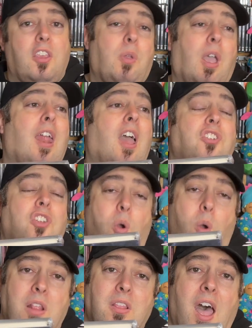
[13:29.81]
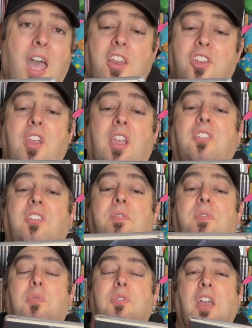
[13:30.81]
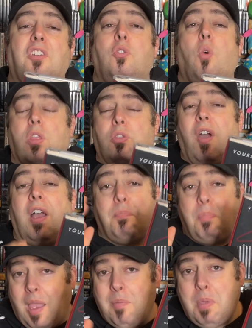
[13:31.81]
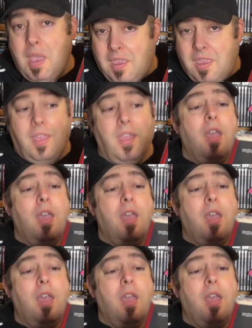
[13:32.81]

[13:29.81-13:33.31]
so I can actually go online and check and see if it was actually authorized by Beckett.